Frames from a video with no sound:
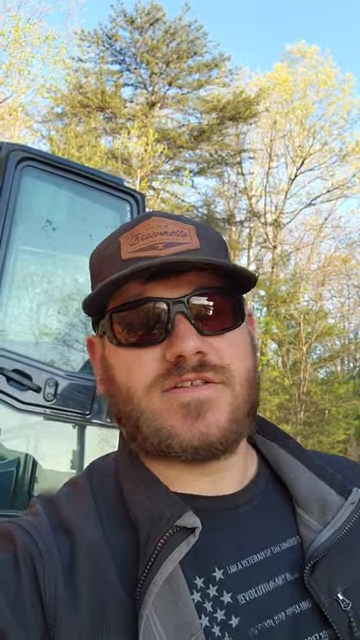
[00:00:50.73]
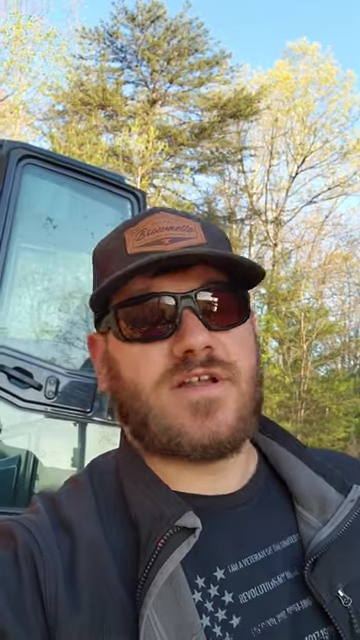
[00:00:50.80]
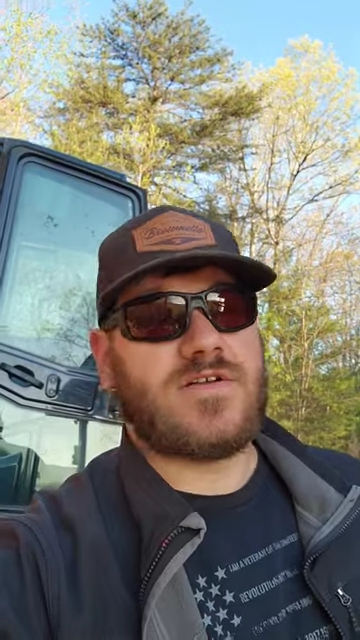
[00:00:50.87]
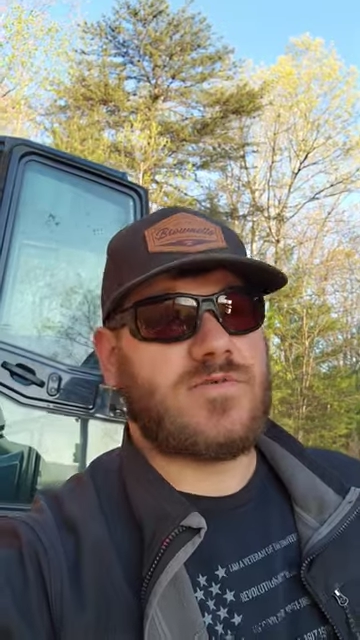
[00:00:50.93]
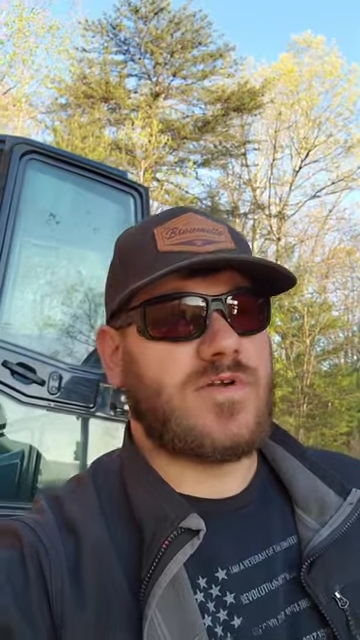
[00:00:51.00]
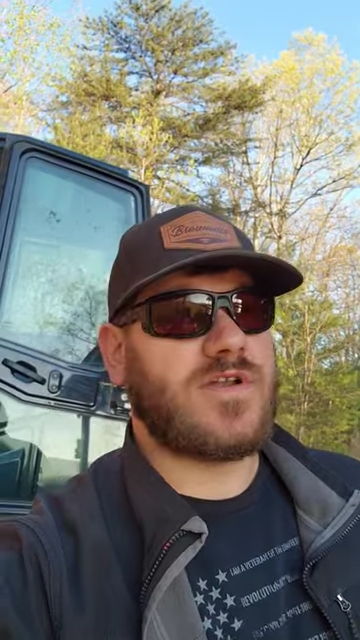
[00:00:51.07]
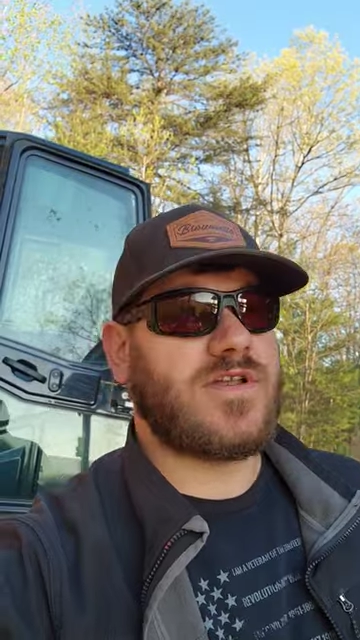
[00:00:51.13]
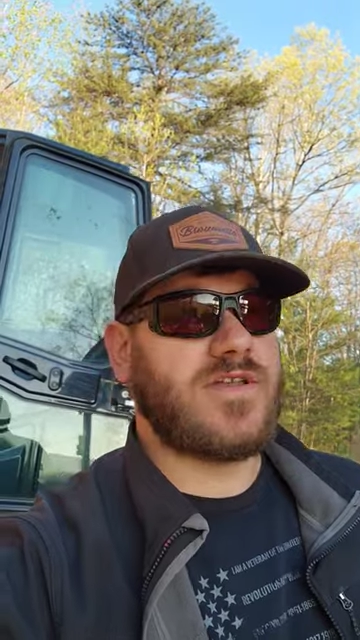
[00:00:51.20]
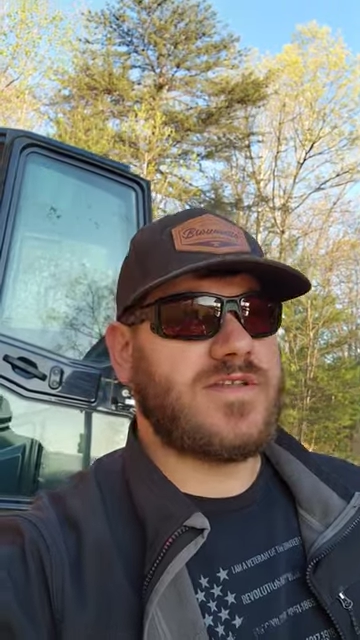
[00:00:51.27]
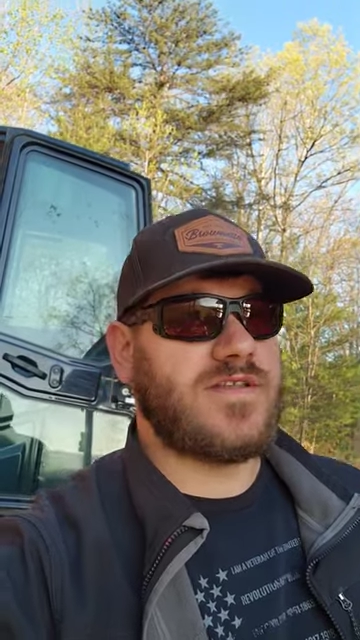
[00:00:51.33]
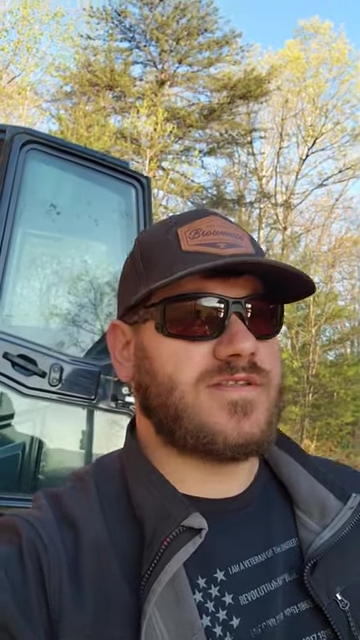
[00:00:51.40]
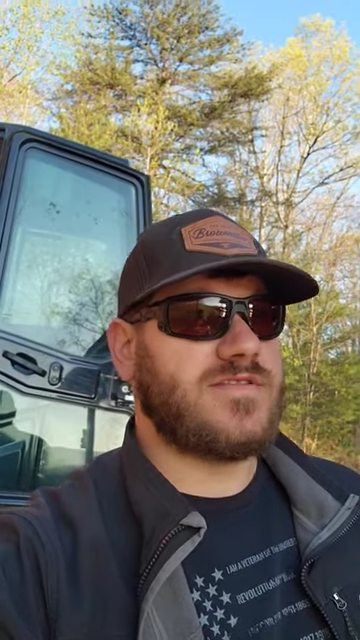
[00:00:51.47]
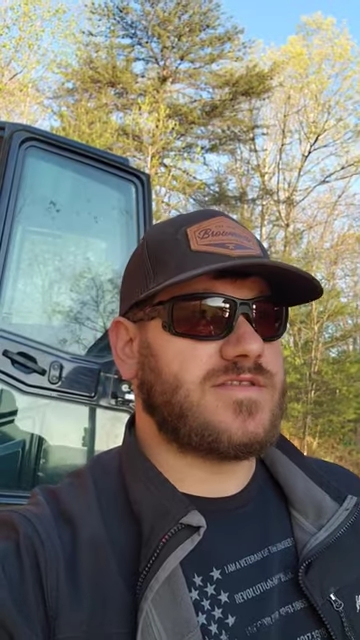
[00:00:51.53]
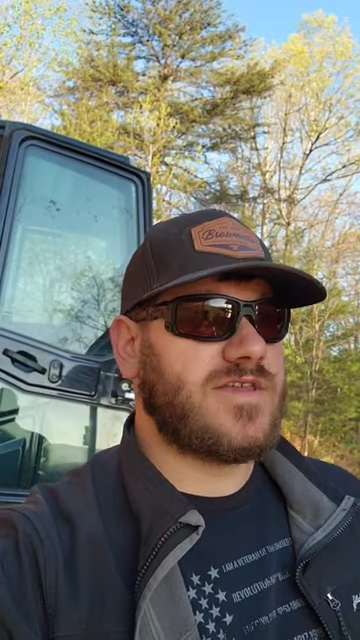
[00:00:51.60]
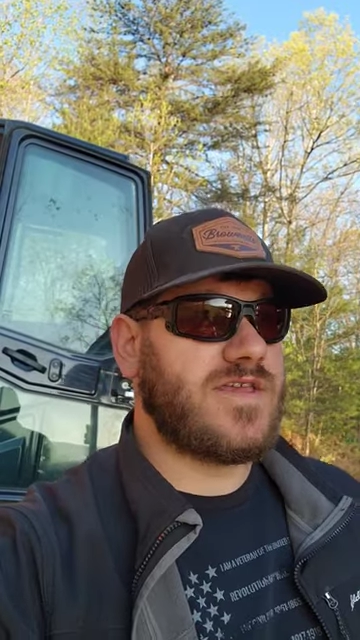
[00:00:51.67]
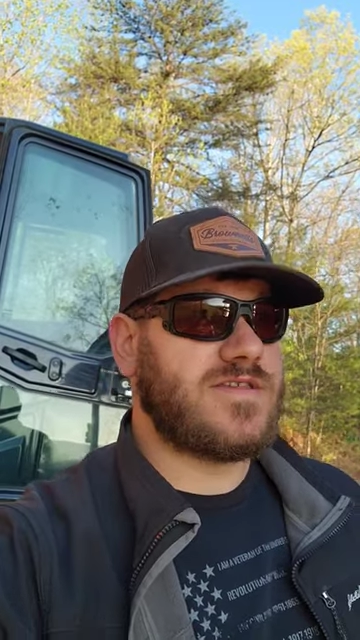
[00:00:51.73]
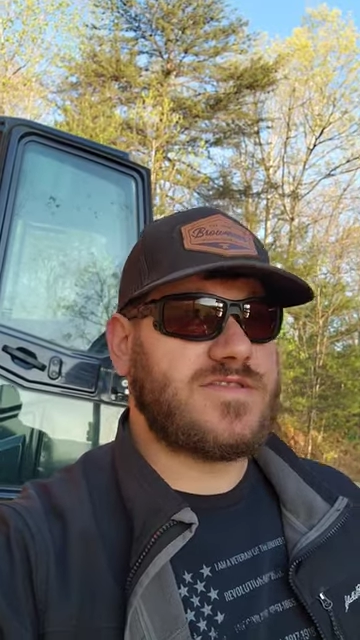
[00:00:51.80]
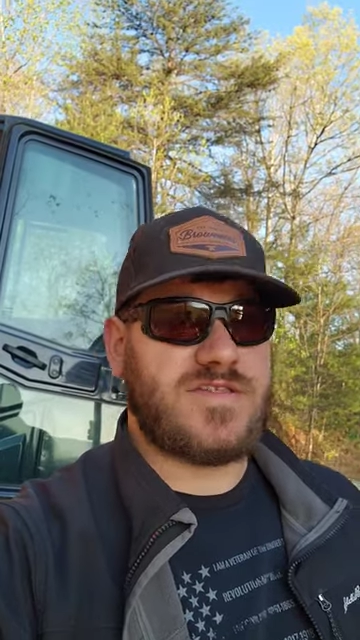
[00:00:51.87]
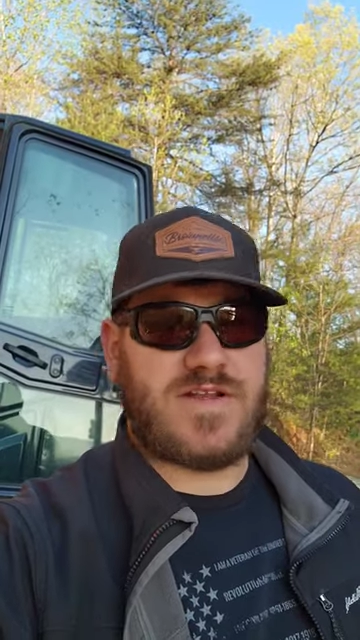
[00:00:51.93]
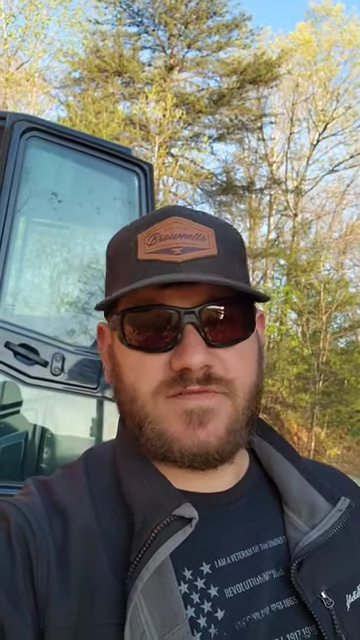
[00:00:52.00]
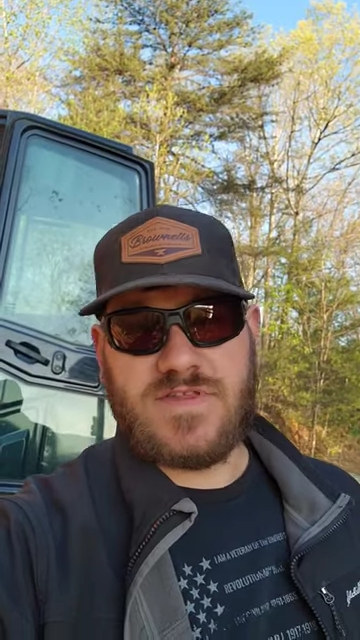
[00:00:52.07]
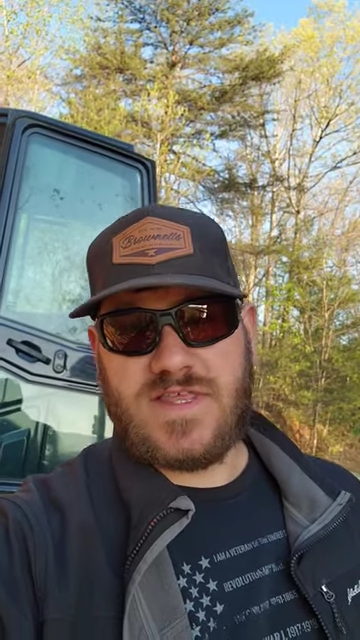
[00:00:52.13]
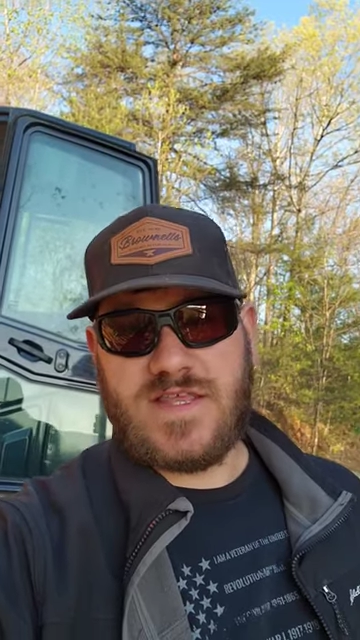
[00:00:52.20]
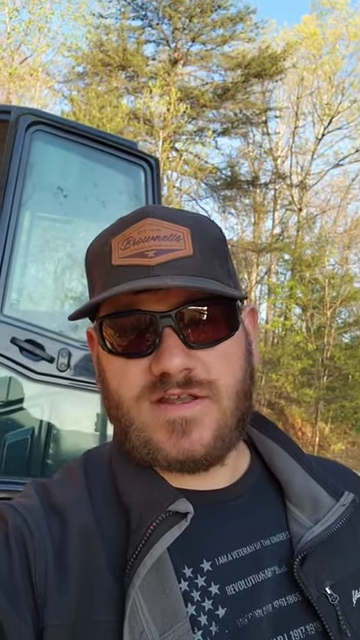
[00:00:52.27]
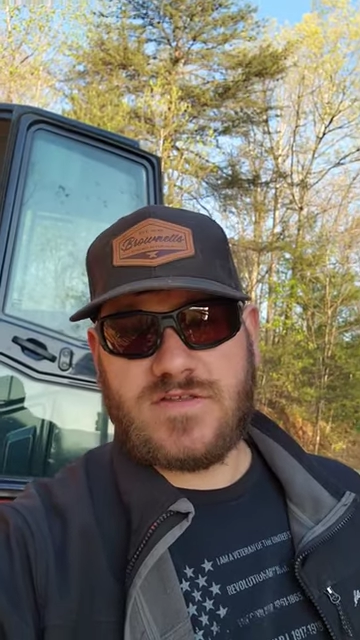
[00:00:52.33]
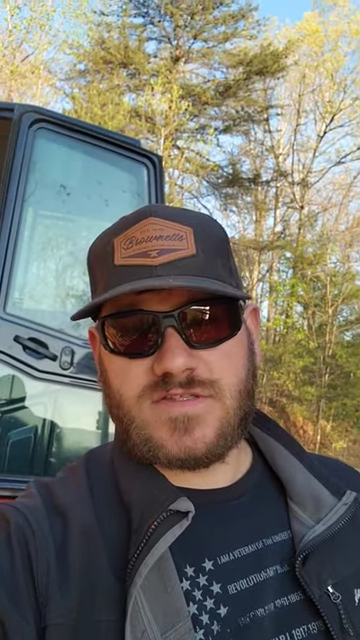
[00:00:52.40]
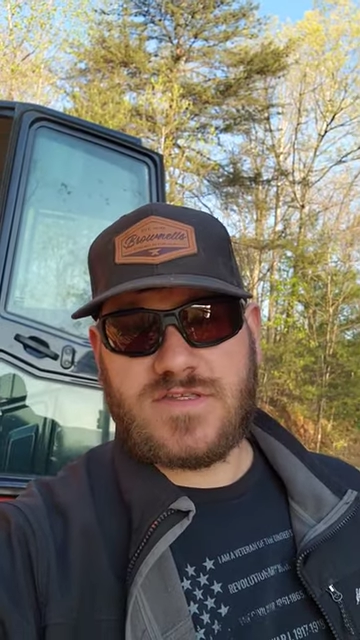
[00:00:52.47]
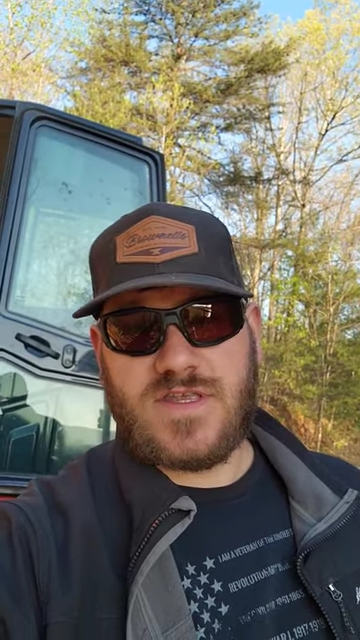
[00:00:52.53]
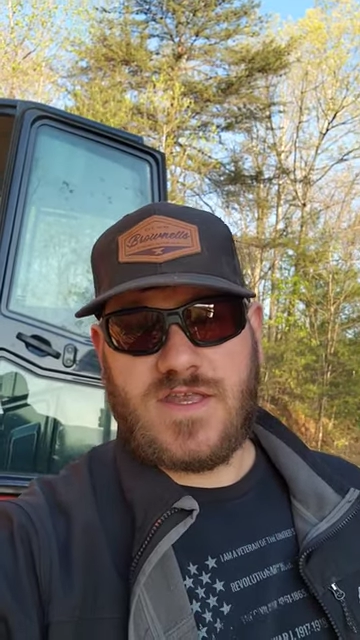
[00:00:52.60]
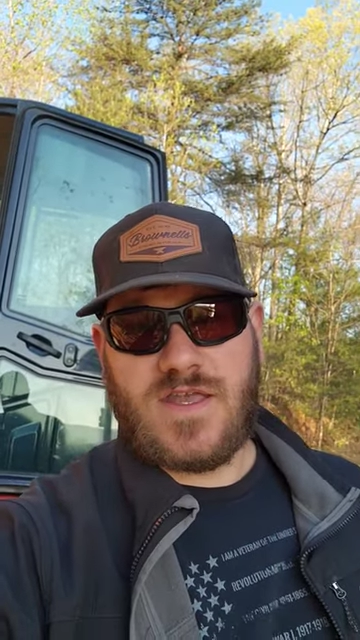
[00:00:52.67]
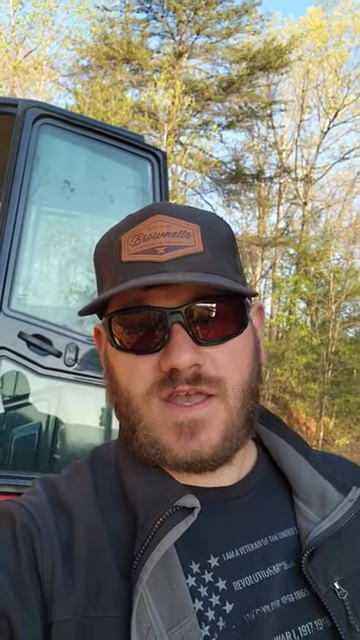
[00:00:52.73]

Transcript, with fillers: stuck working and kids and everything else,